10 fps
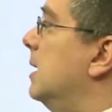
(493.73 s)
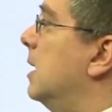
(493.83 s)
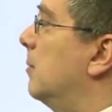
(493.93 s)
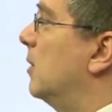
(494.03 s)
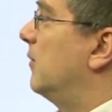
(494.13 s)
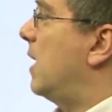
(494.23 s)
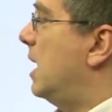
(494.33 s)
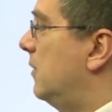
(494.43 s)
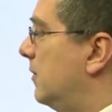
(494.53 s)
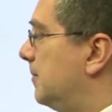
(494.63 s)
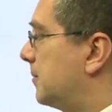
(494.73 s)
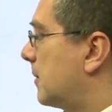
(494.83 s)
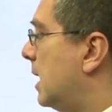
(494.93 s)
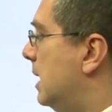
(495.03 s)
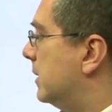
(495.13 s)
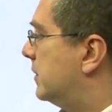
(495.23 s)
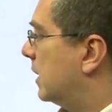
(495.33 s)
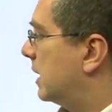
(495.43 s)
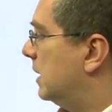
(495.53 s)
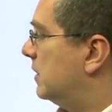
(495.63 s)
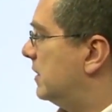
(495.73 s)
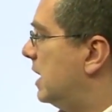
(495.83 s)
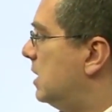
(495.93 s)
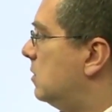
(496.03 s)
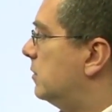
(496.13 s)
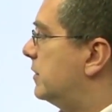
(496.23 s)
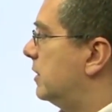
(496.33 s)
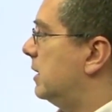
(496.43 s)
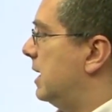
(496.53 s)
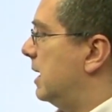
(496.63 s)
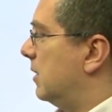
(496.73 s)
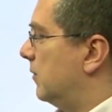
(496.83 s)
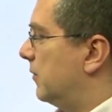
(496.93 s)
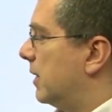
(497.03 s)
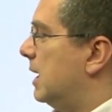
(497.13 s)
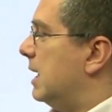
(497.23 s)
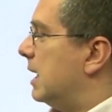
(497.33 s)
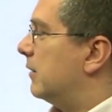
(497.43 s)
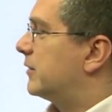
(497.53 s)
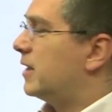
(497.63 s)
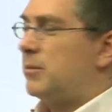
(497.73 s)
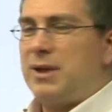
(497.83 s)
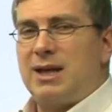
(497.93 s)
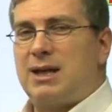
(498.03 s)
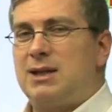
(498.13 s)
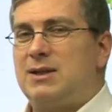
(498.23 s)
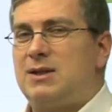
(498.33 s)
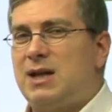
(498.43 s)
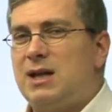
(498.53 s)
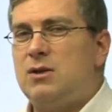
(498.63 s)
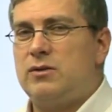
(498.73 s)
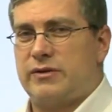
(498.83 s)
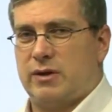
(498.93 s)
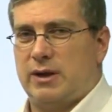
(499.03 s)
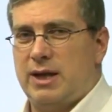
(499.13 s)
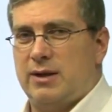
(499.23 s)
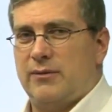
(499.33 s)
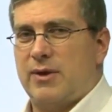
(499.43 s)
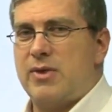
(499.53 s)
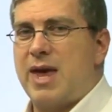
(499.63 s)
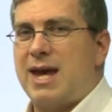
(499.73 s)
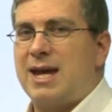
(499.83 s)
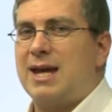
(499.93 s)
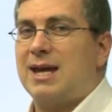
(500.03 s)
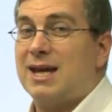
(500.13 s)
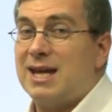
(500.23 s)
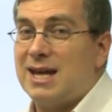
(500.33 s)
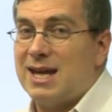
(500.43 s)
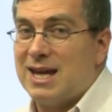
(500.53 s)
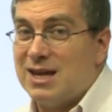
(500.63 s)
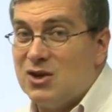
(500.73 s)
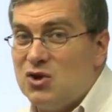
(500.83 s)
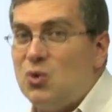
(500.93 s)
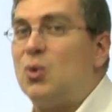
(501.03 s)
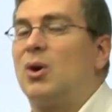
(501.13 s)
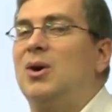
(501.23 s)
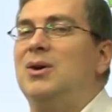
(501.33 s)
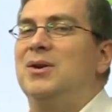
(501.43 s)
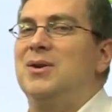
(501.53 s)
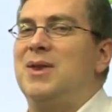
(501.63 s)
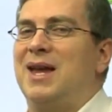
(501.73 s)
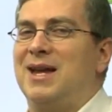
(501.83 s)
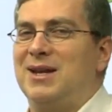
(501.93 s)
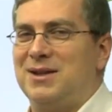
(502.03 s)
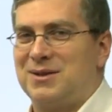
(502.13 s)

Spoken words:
Number 5, to continue to live. If something continues to live, they endure, they